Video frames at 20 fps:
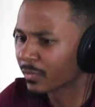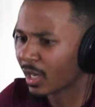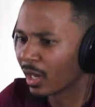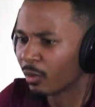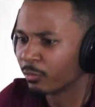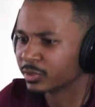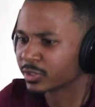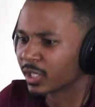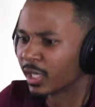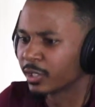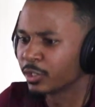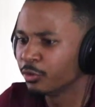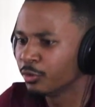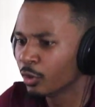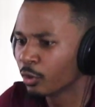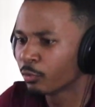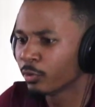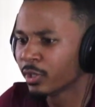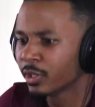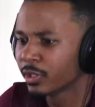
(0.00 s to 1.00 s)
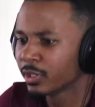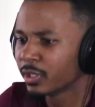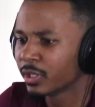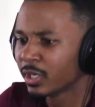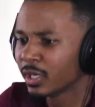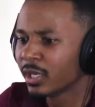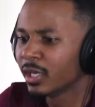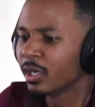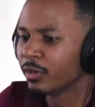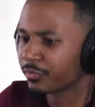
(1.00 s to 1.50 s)
I was like, you know
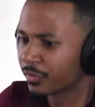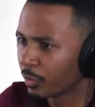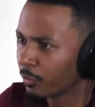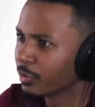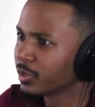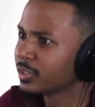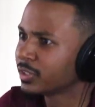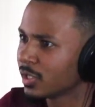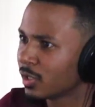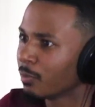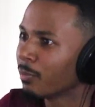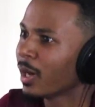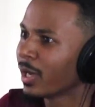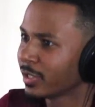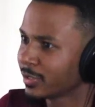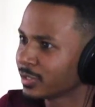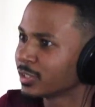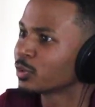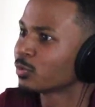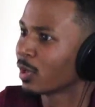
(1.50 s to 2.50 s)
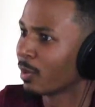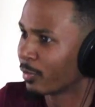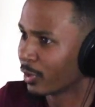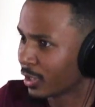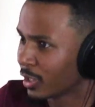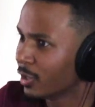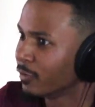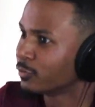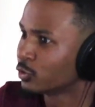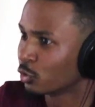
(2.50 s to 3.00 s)
what? if they want to see the bikes, that's what I'm
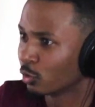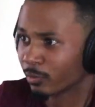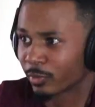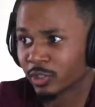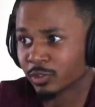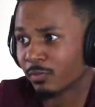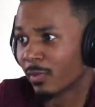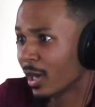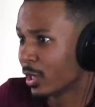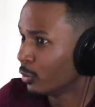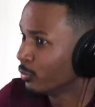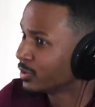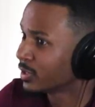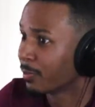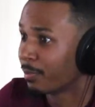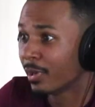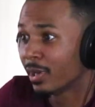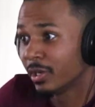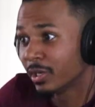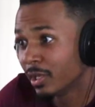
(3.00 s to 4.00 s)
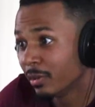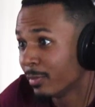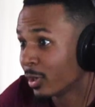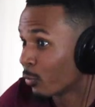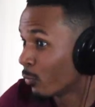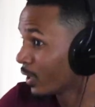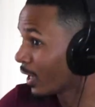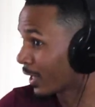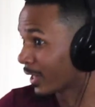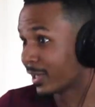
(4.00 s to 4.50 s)
gonna give to them. Cause mind you, it's the
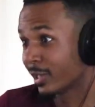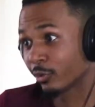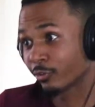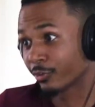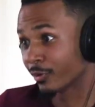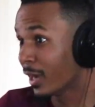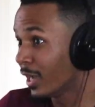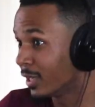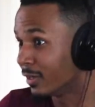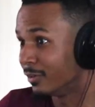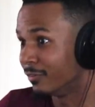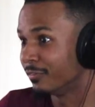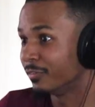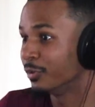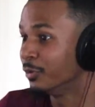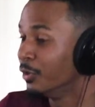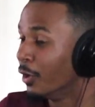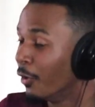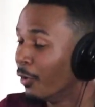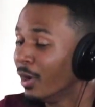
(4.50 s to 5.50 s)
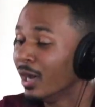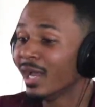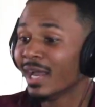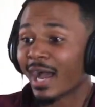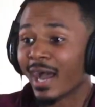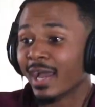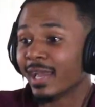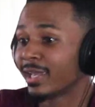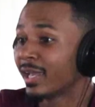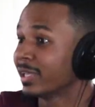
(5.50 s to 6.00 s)
pandemic. We gotta get creative. You know,
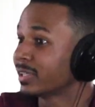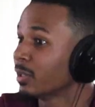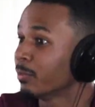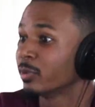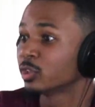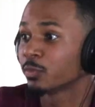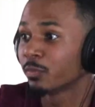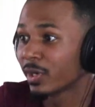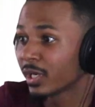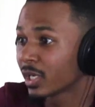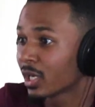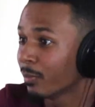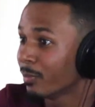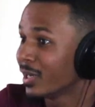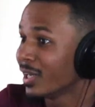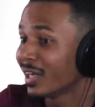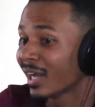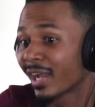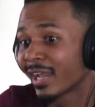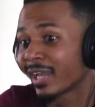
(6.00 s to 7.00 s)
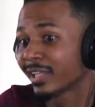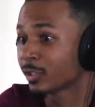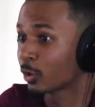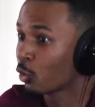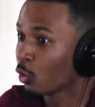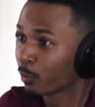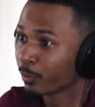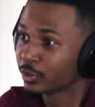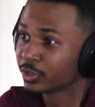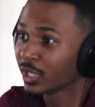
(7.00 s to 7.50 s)
I ain't got that much money coming in. I ain't got the
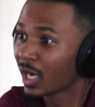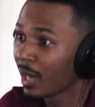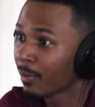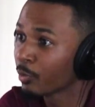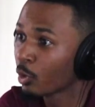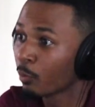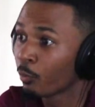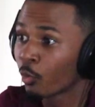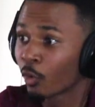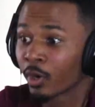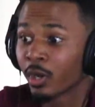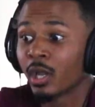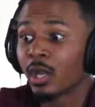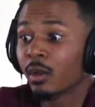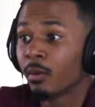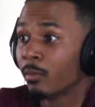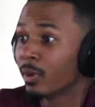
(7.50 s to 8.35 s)
corporate job no more.